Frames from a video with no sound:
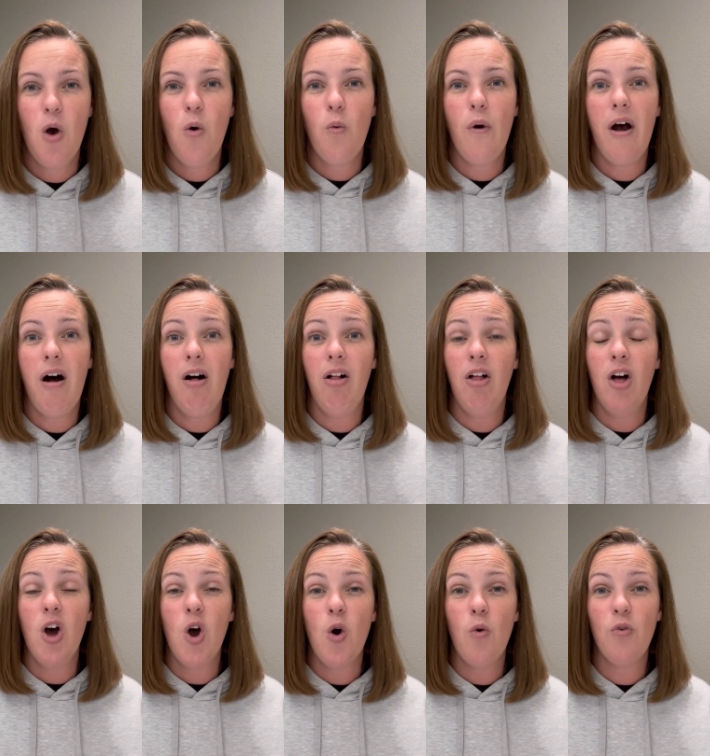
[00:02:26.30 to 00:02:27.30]
Well,
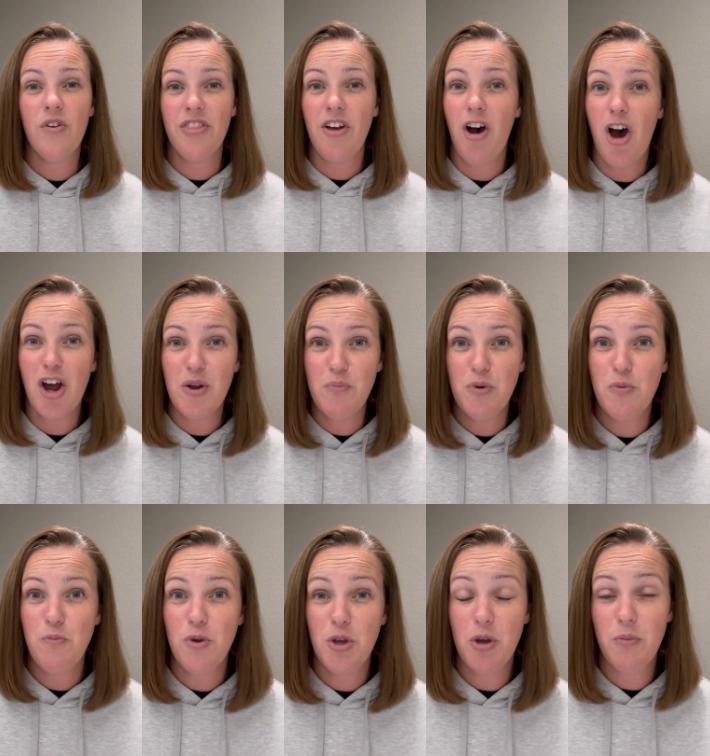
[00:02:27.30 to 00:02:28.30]
with the
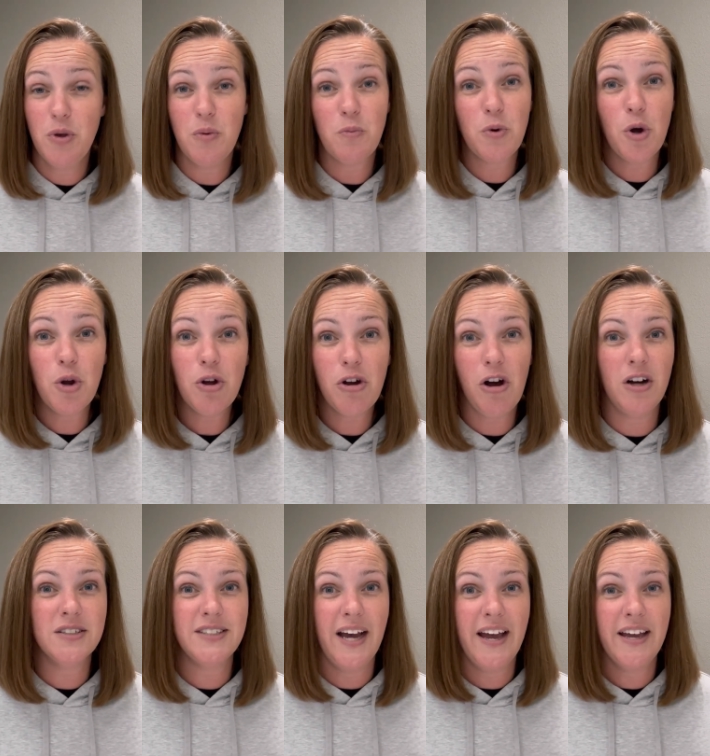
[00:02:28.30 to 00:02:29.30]
autoimmune
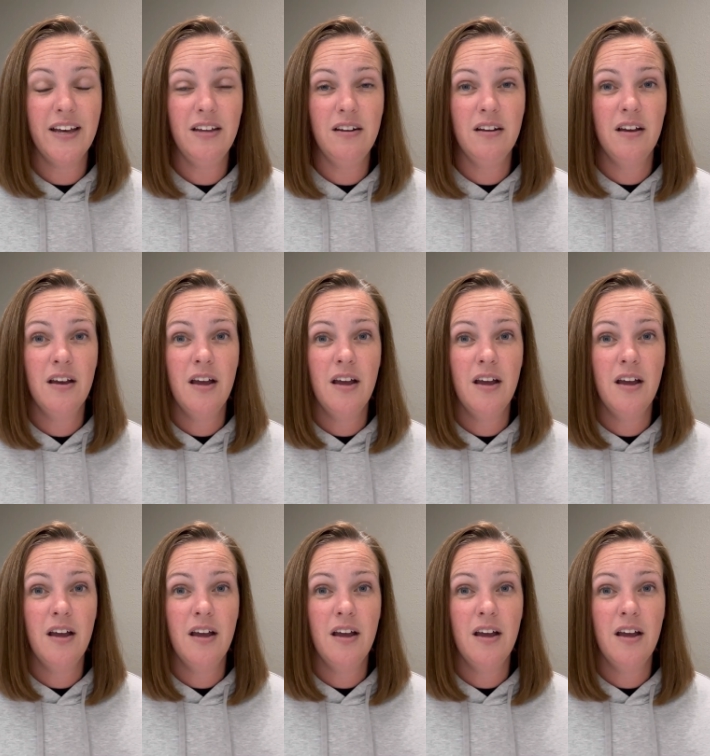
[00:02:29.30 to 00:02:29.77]
protocol diet,